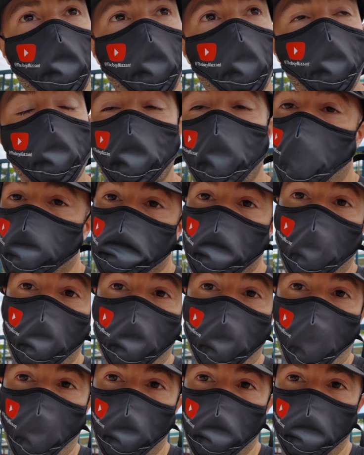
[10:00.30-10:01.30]
we knocked out
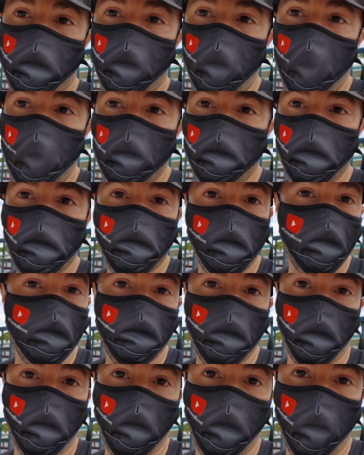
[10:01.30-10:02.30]
4 of the 5, which means
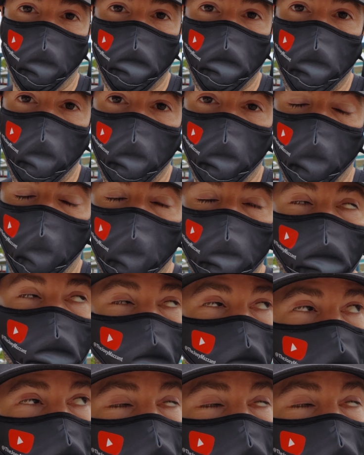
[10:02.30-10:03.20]
the only one we got left. Oh